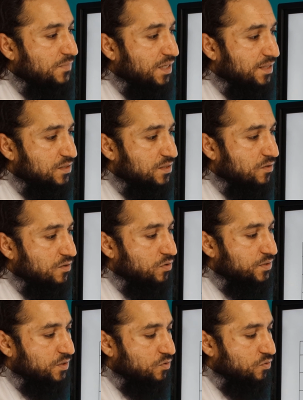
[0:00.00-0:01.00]
that's called
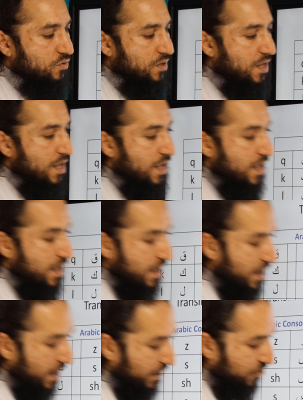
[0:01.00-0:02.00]
sukoon.
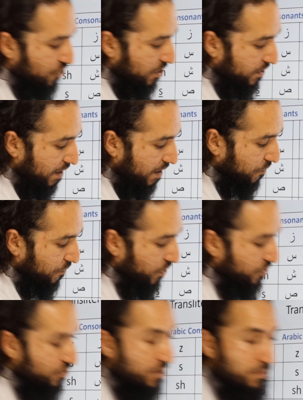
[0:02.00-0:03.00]
And shadda, when
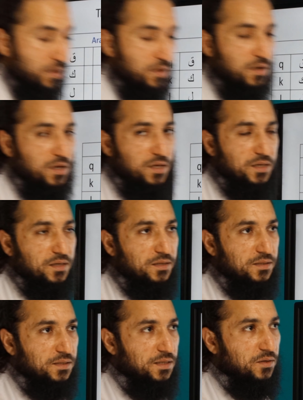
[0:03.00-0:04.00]
you double
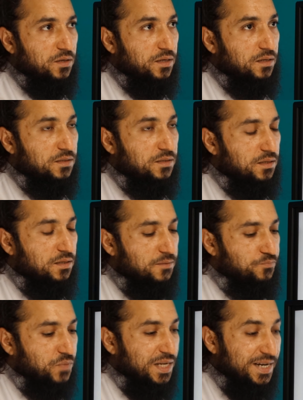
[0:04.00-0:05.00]

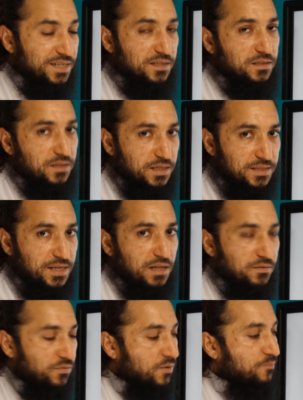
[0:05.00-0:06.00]
the
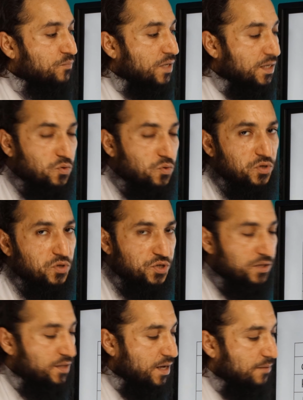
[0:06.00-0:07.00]
consonant, is called
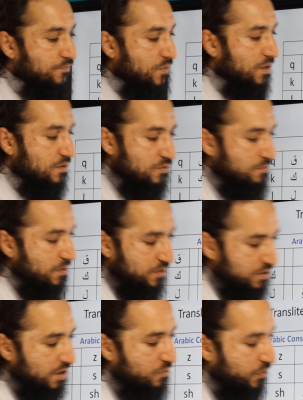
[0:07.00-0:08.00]
shadda. So, but
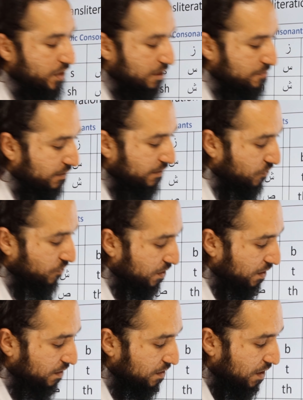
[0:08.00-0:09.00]
still we will explain in future.
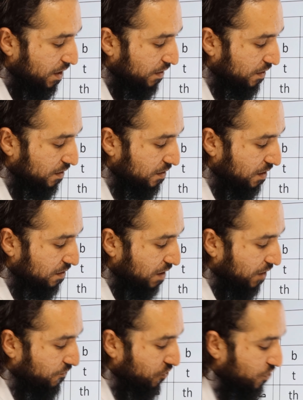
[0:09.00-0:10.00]
This is the
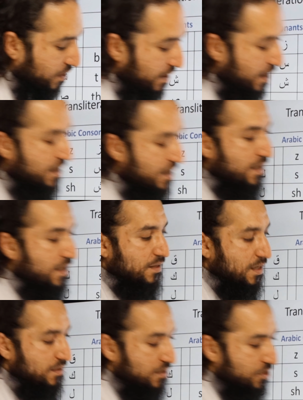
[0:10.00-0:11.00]
sign for shadda.
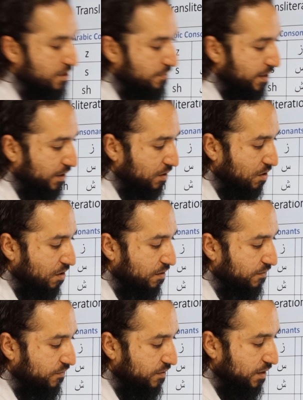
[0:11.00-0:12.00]
That's the doubling
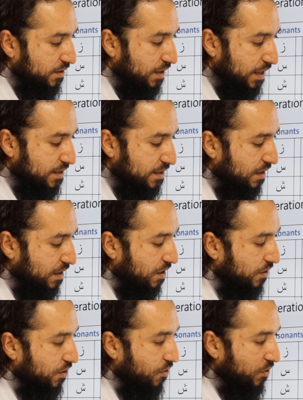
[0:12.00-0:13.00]
of the consonant,
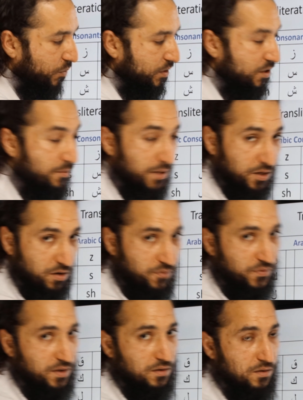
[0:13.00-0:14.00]
and the other one doubling
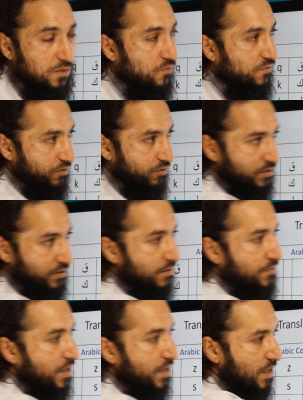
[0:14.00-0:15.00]
of vowels.
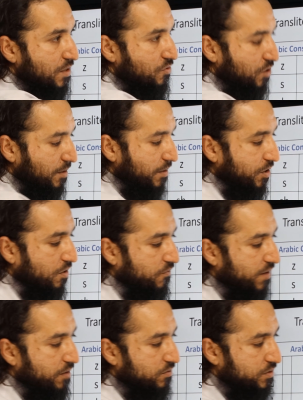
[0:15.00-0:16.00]
So doubling of
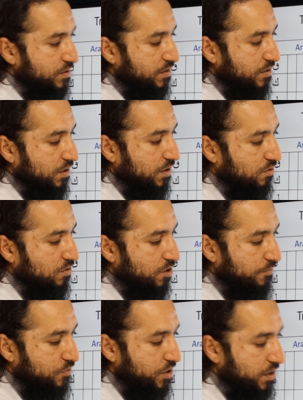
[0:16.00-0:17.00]
vowels, the
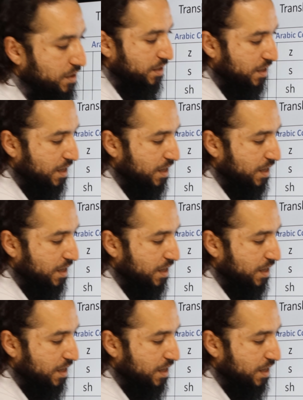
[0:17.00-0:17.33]
top three,